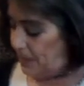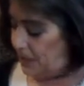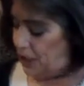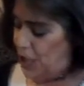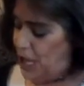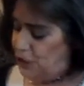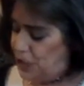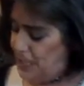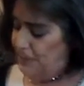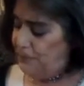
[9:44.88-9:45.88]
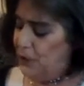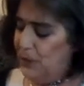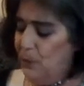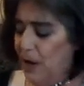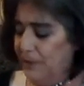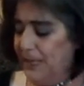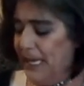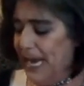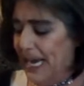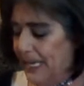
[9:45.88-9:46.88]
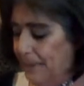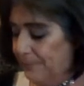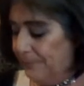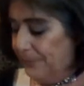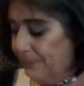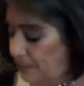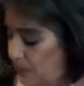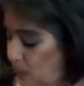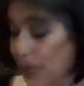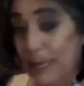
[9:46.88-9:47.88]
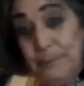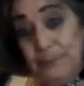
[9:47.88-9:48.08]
You know, she's a very wealthy lady, right?